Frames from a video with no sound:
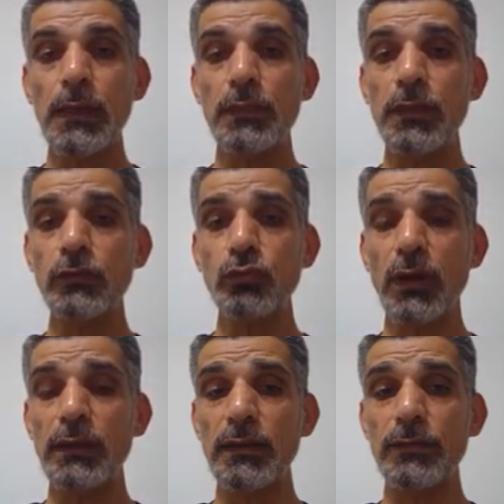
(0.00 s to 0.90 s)
This
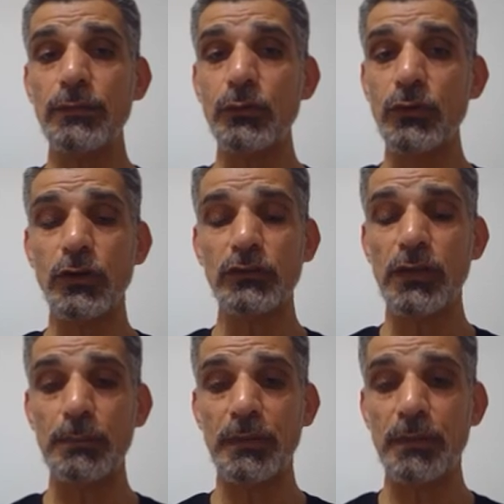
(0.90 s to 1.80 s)
one is you're not
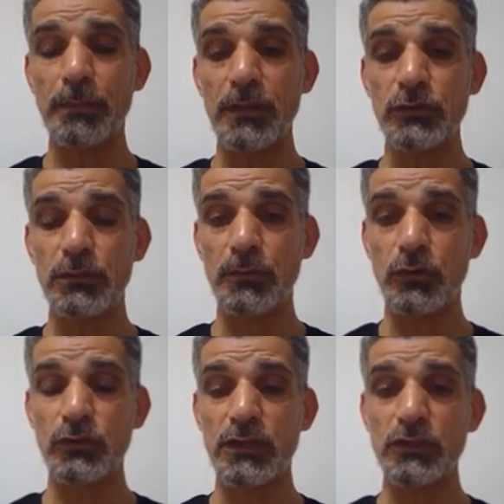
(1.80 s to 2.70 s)
helping the patient
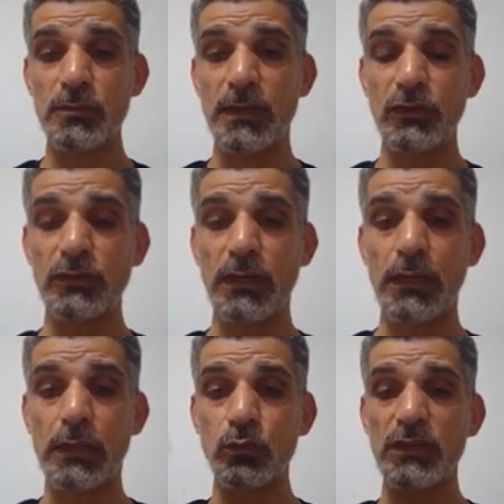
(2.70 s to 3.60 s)
because there is mandatory,
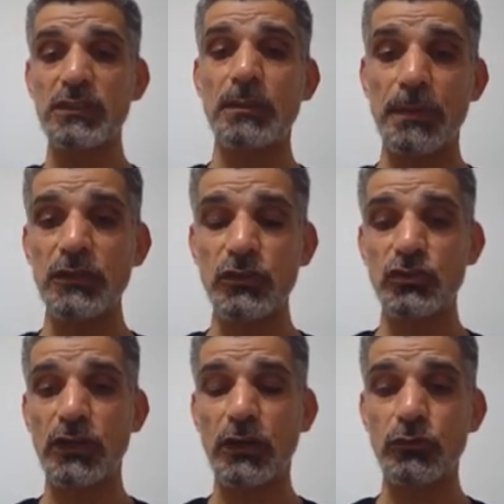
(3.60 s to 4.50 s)
and once the patient
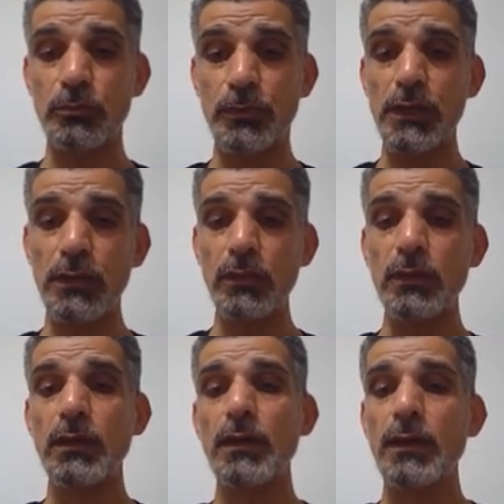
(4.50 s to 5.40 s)
start to breathe,
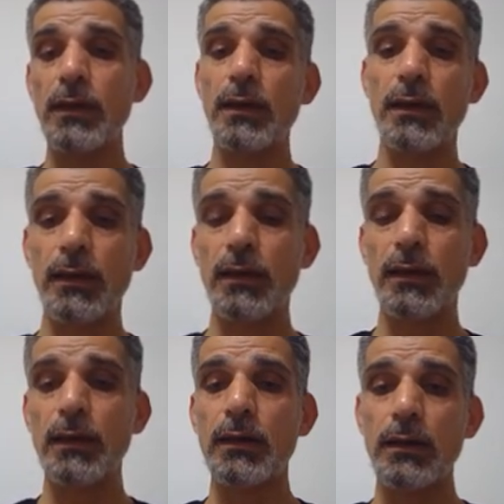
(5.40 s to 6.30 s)

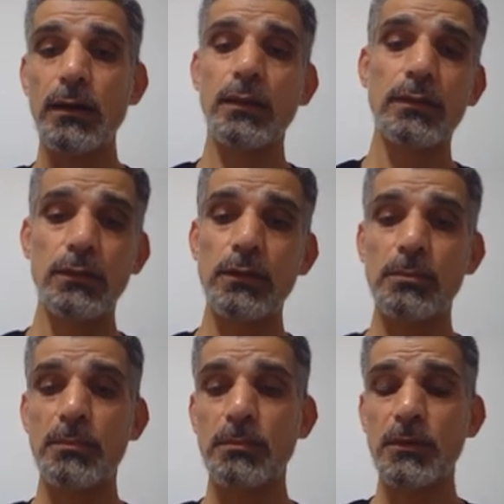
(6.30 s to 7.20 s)
uh, the
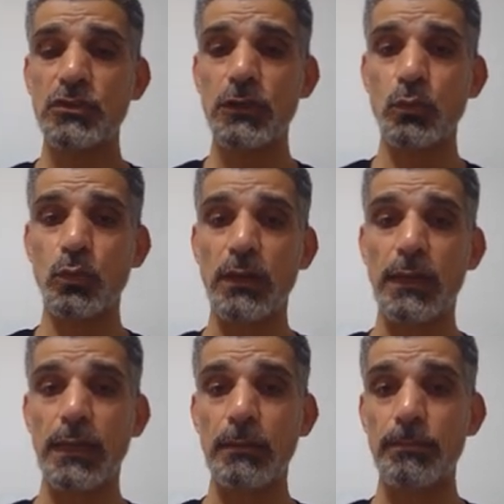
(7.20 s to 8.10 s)
machine will
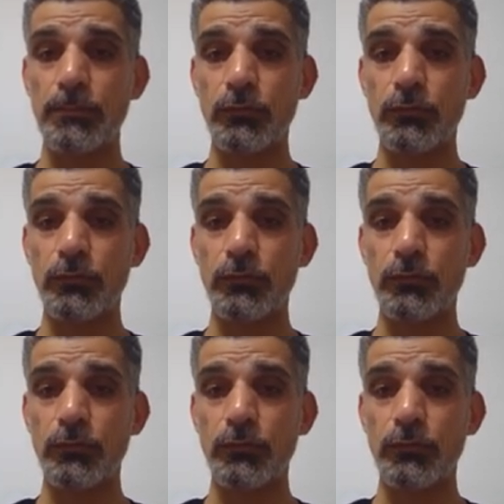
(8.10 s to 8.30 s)
help.